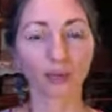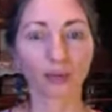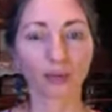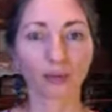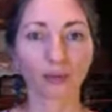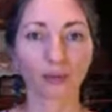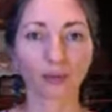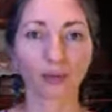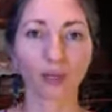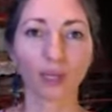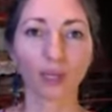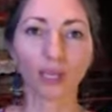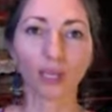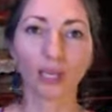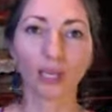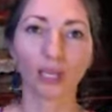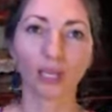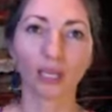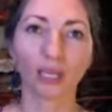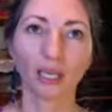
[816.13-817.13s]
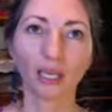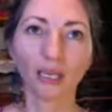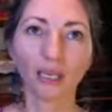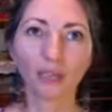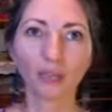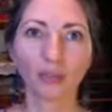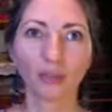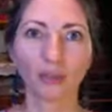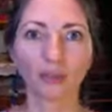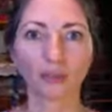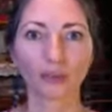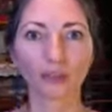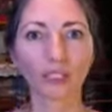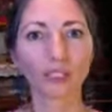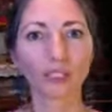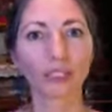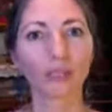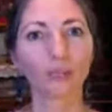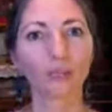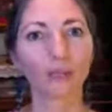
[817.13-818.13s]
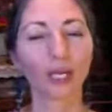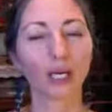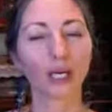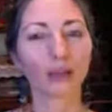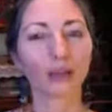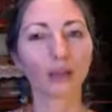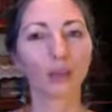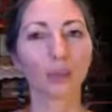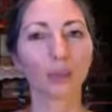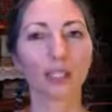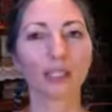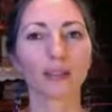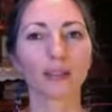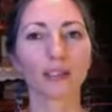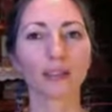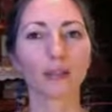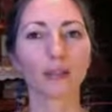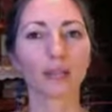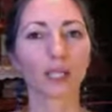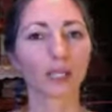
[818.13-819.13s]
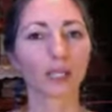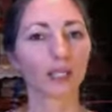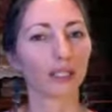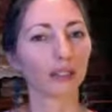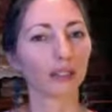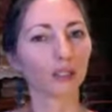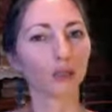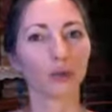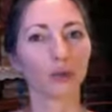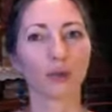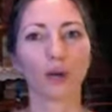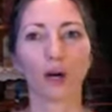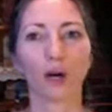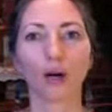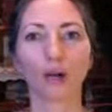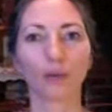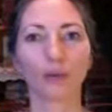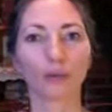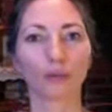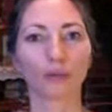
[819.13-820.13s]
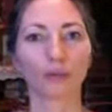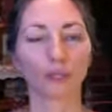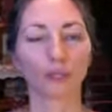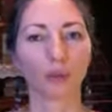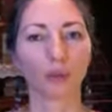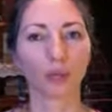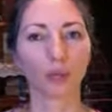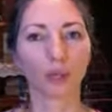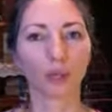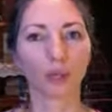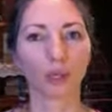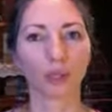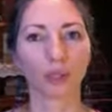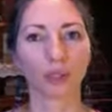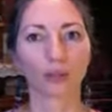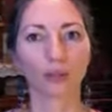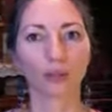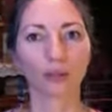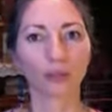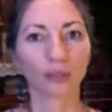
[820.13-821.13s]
So let go. See where are the places you can let go of in your buttocks,